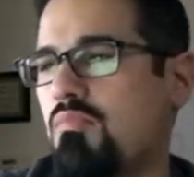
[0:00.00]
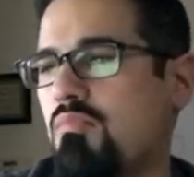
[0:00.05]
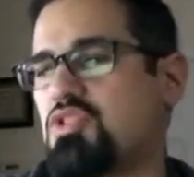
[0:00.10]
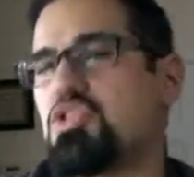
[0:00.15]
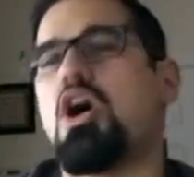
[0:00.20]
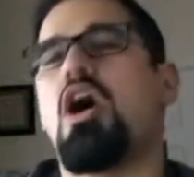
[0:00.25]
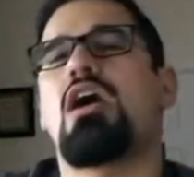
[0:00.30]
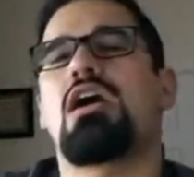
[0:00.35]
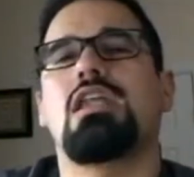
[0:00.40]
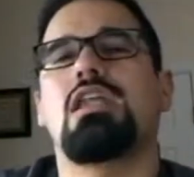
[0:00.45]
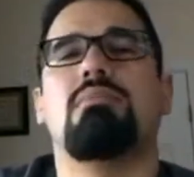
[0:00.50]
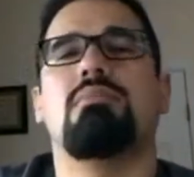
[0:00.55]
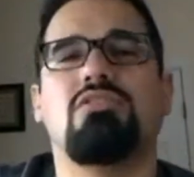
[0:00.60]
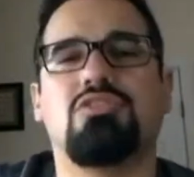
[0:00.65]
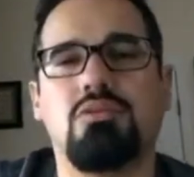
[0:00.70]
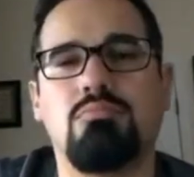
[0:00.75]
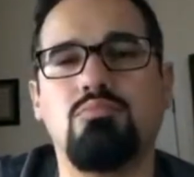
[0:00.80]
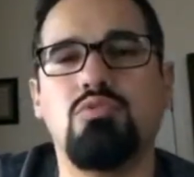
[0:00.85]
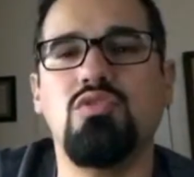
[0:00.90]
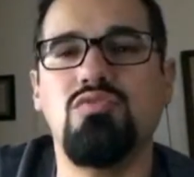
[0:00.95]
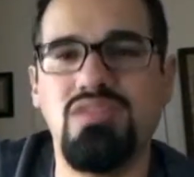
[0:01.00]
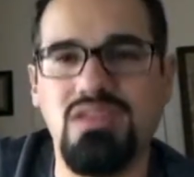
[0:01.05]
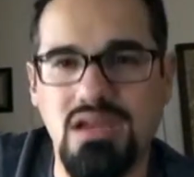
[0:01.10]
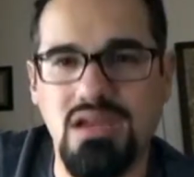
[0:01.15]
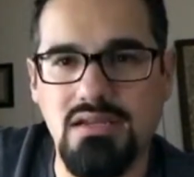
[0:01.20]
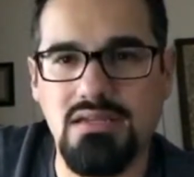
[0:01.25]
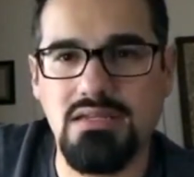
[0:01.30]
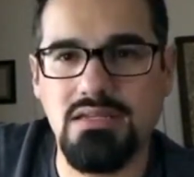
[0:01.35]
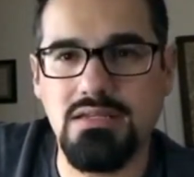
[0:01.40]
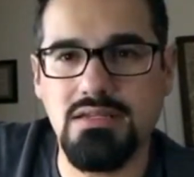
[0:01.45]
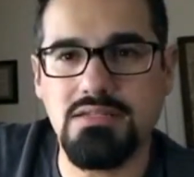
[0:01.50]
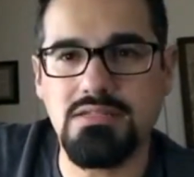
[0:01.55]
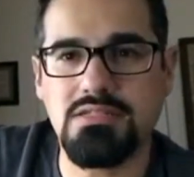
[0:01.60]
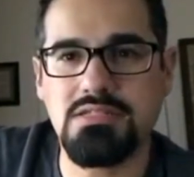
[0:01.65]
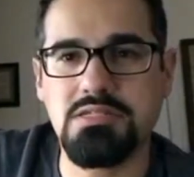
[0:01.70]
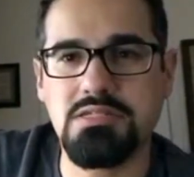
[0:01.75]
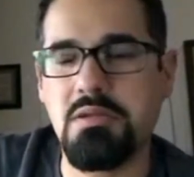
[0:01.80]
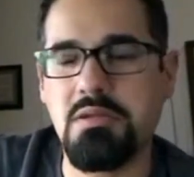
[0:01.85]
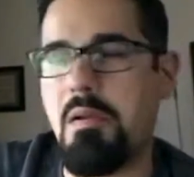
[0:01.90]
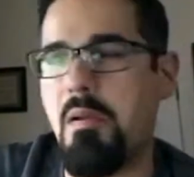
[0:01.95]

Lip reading: talking about their movie ideas,